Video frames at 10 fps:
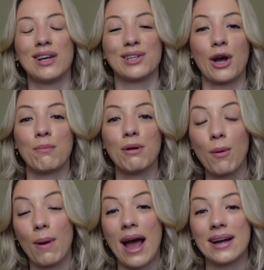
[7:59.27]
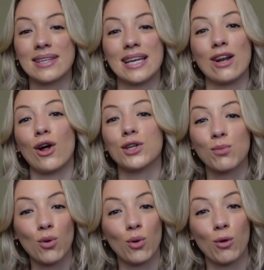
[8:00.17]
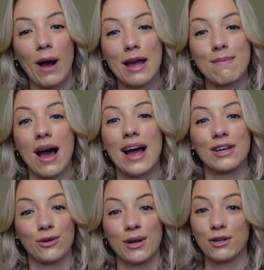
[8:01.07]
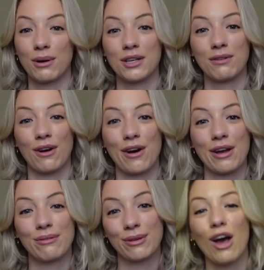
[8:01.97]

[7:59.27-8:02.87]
So be prepared to see lots more wallpaper in 2025.